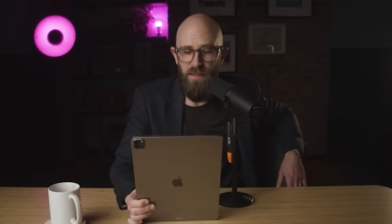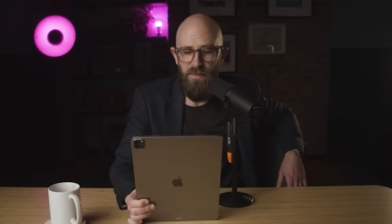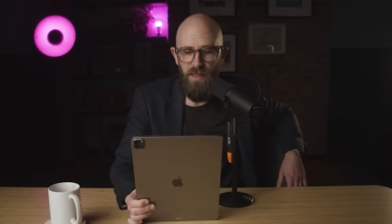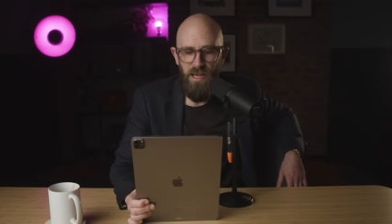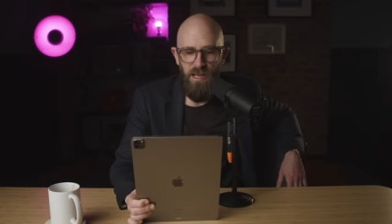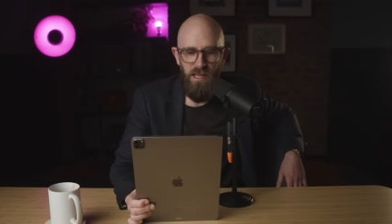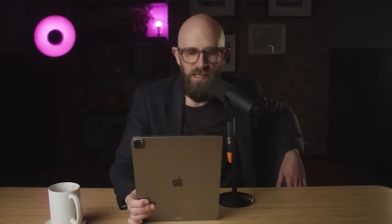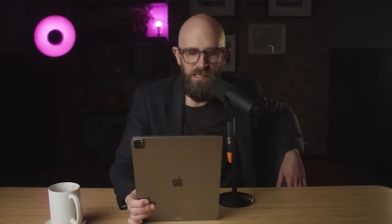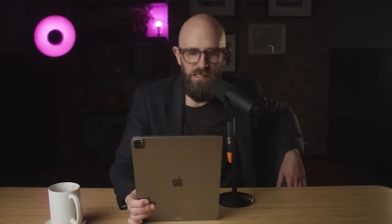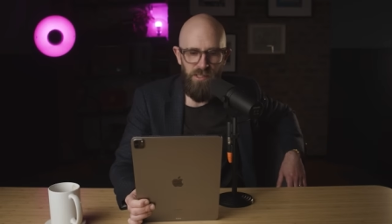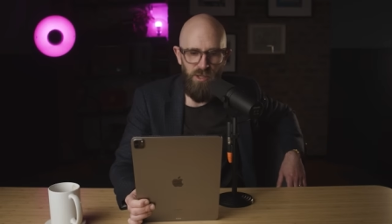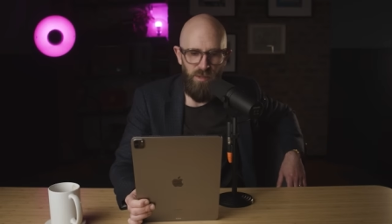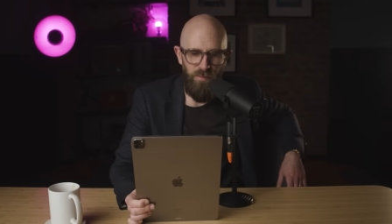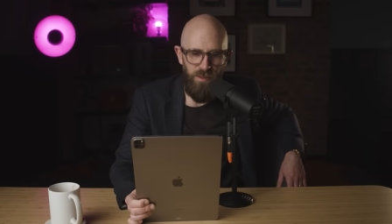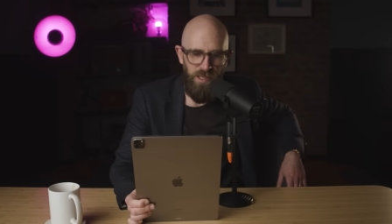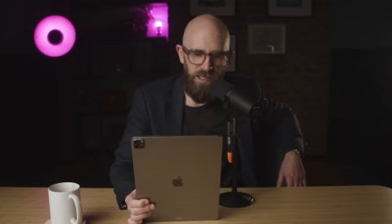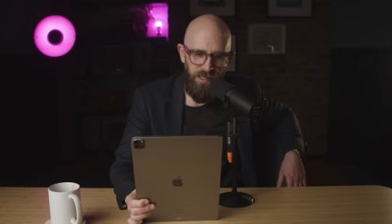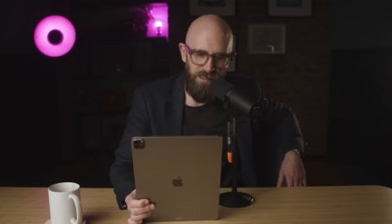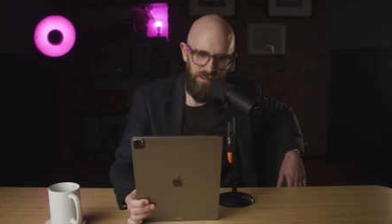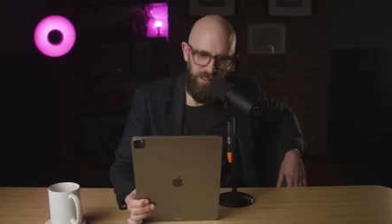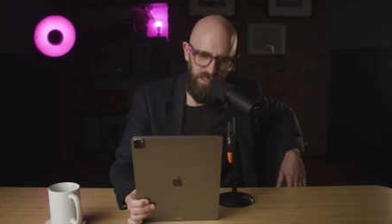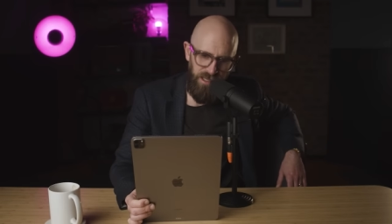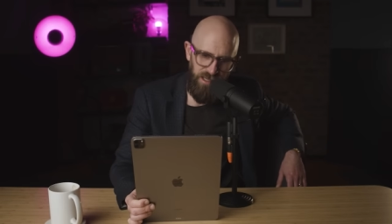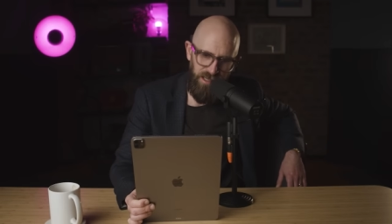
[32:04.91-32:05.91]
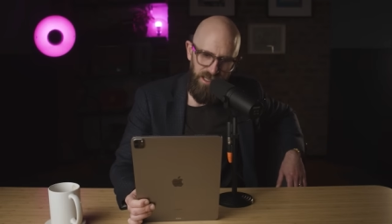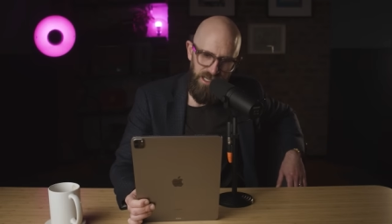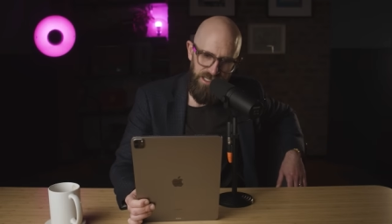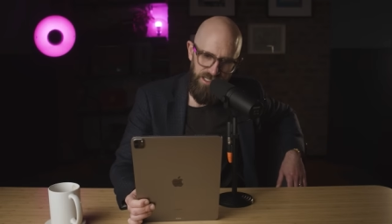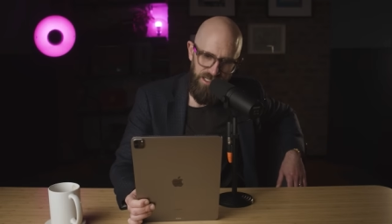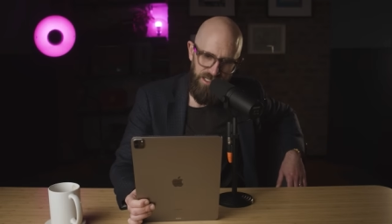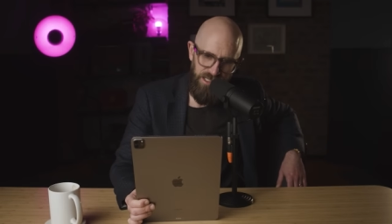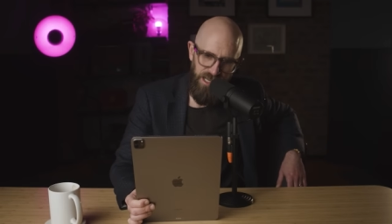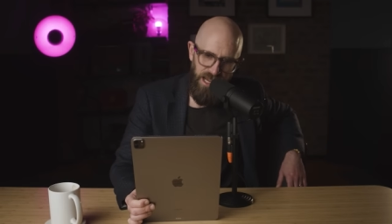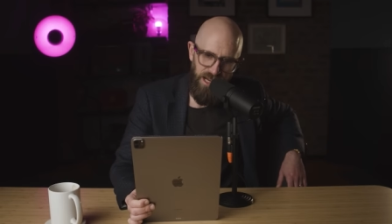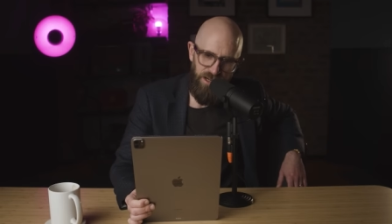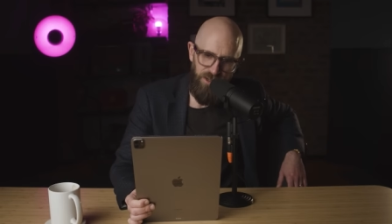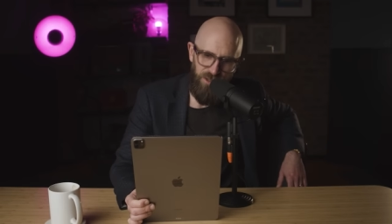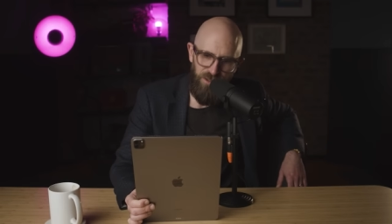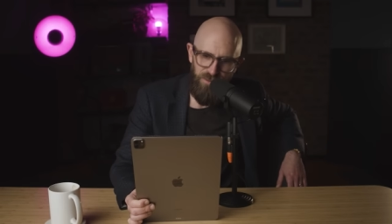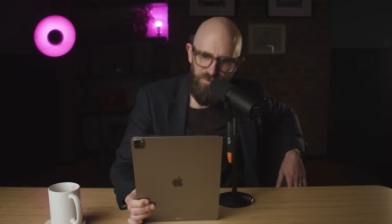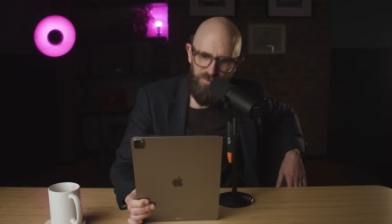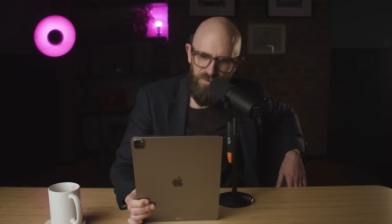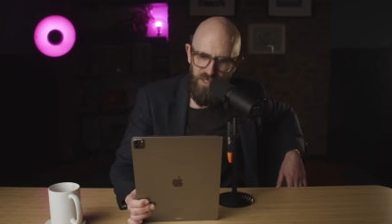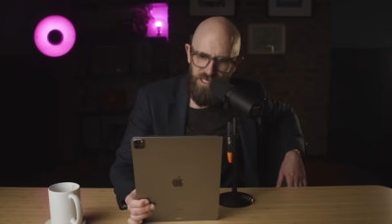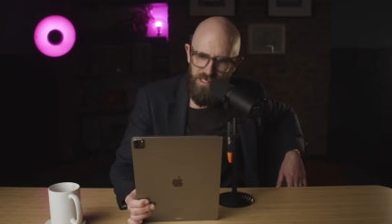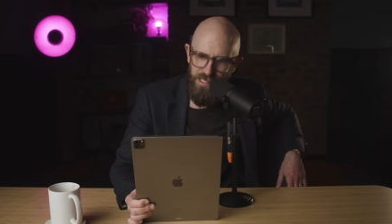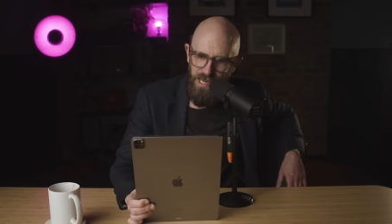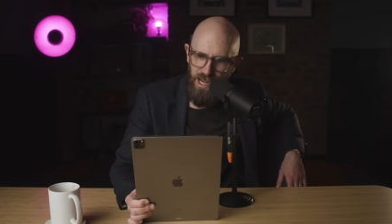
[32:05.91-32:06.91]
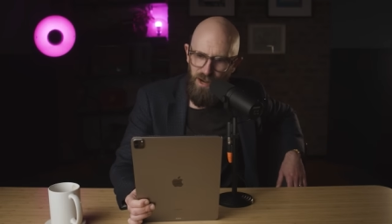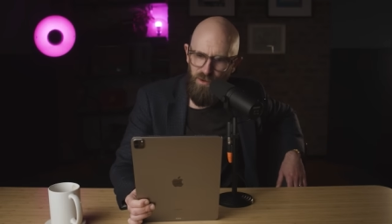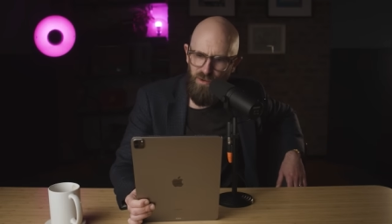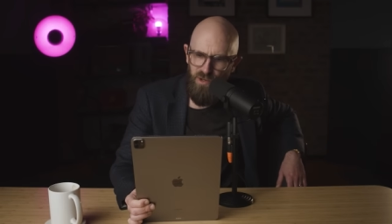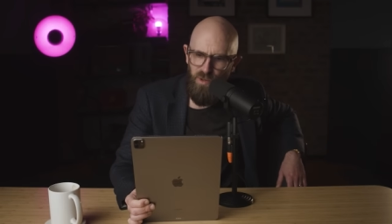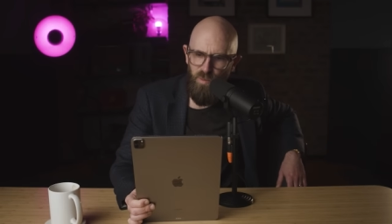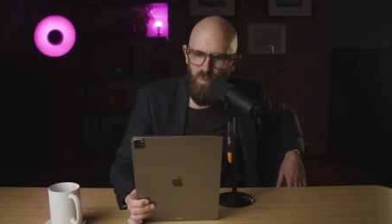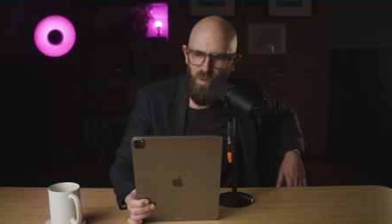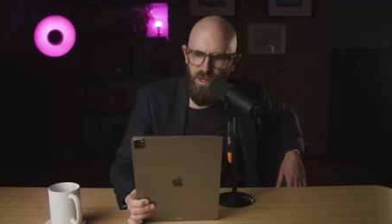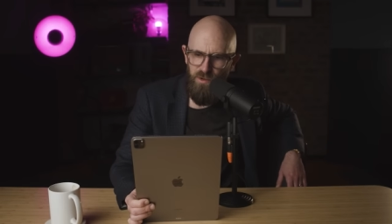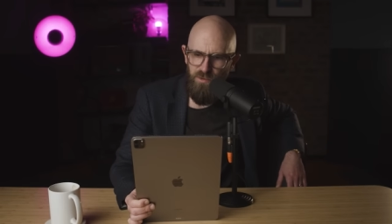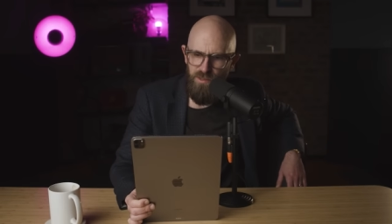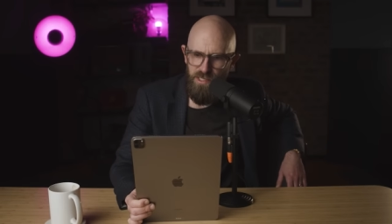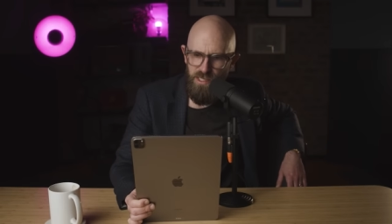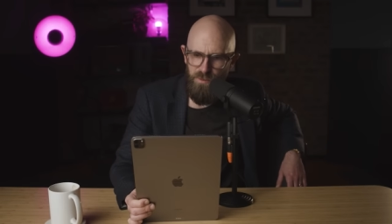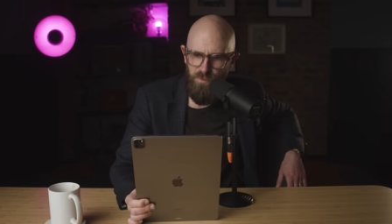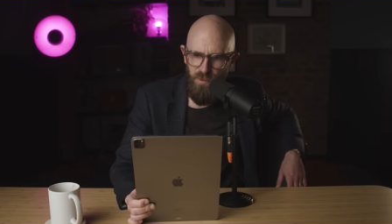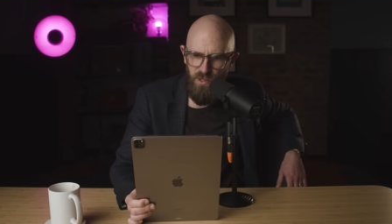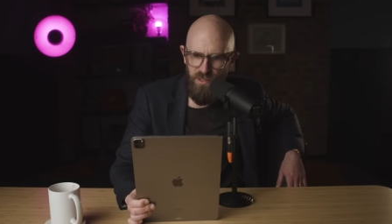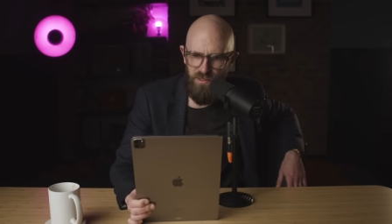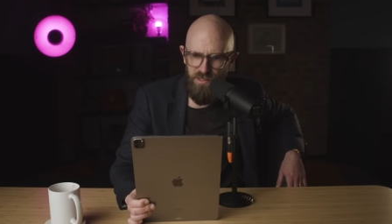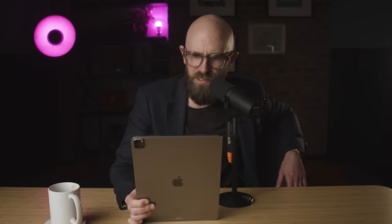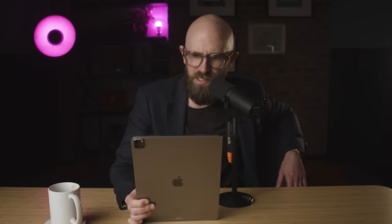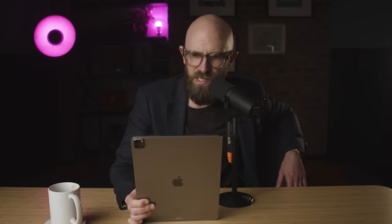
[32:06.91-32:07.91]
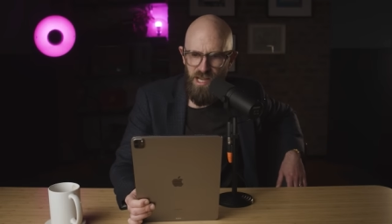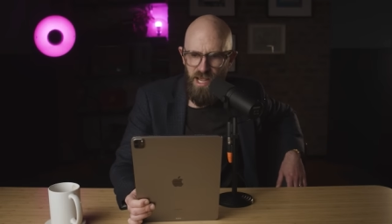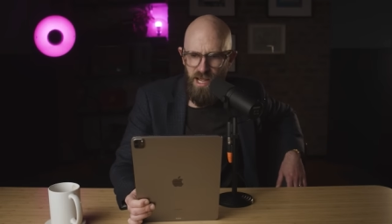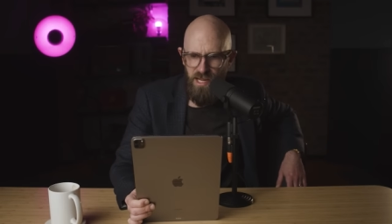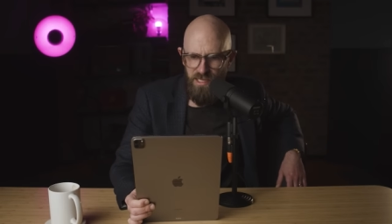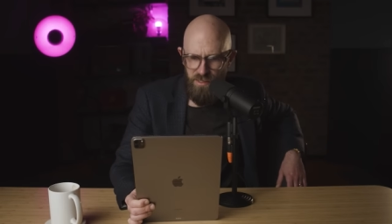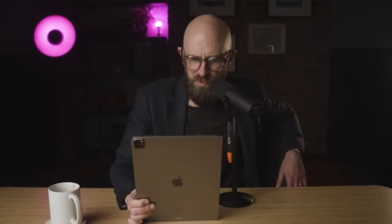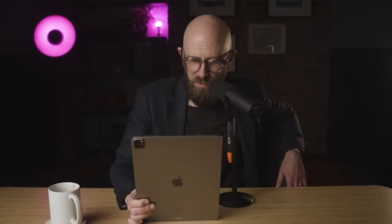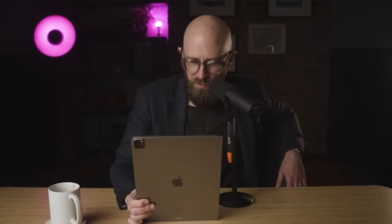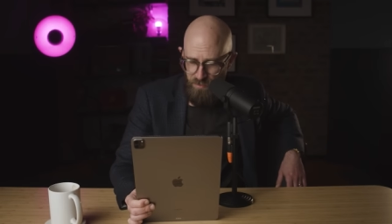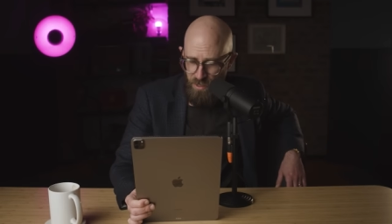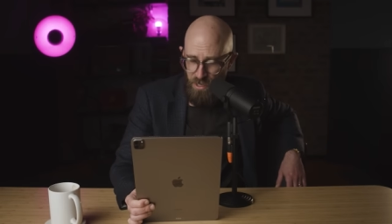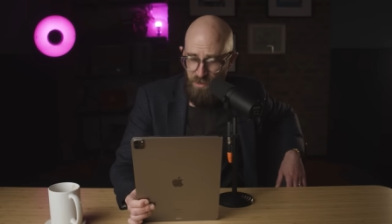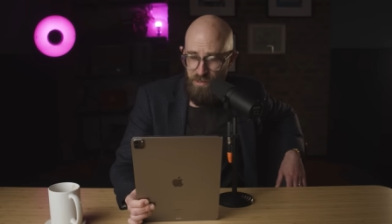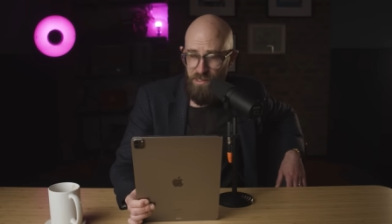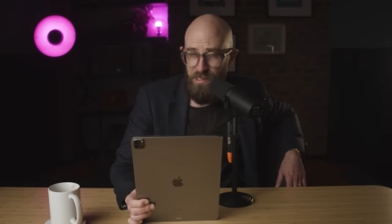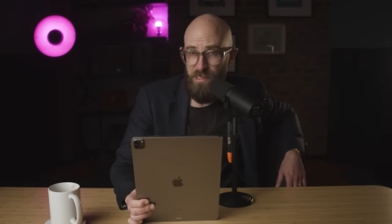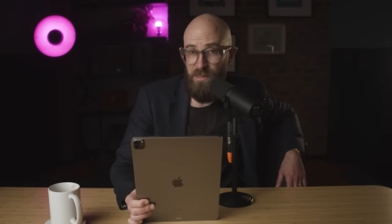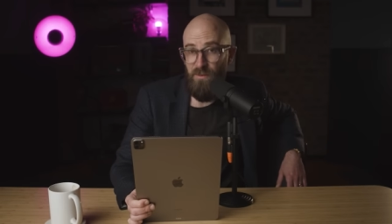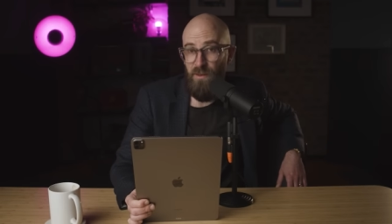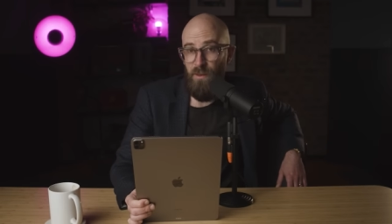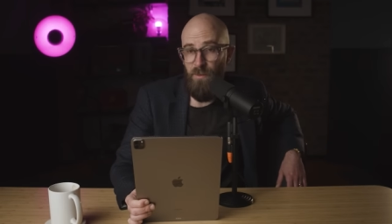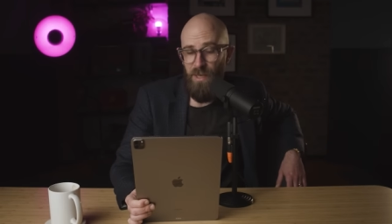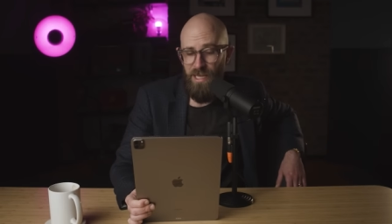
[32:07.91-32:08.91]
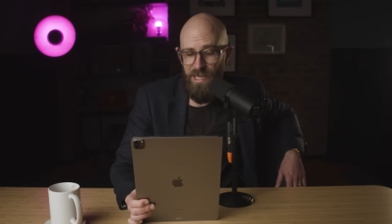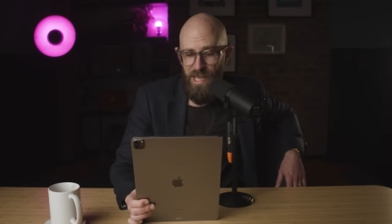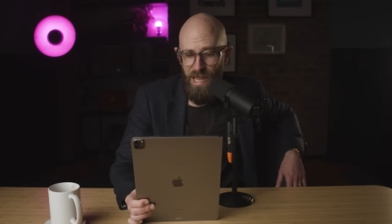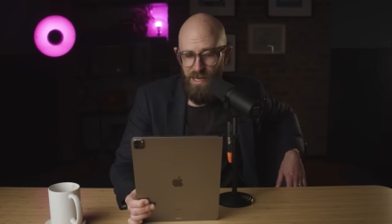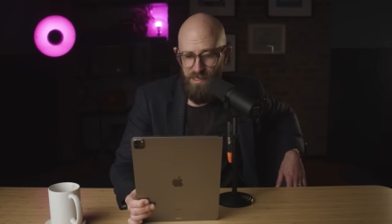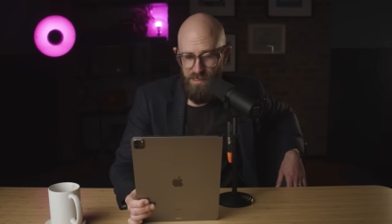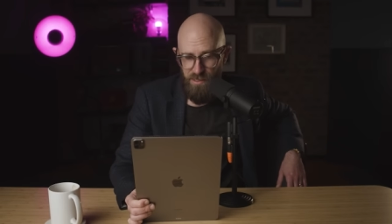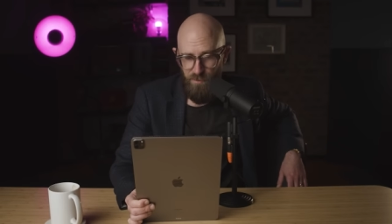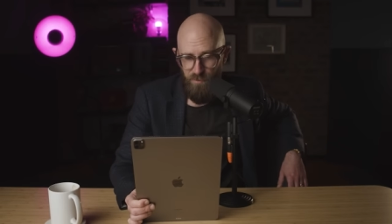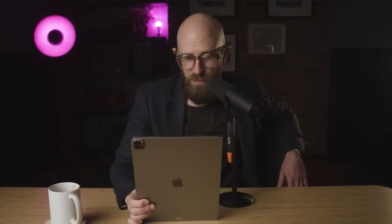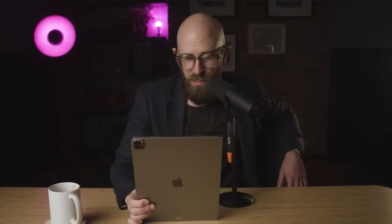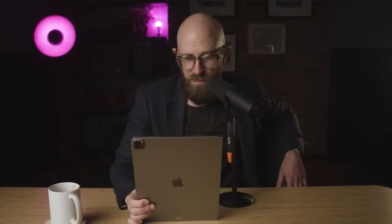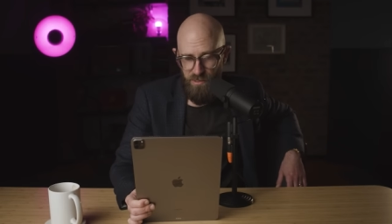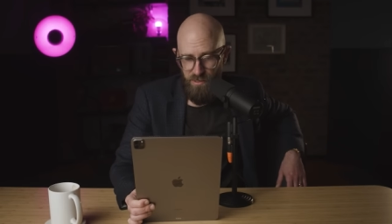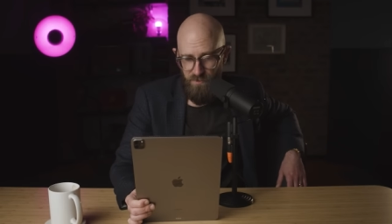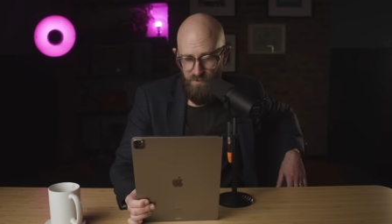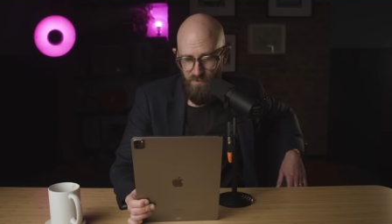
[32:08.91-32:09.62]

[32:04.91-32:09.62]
The last topic that I'd like to tackle is how can we respond to proponents of the big cancer plot?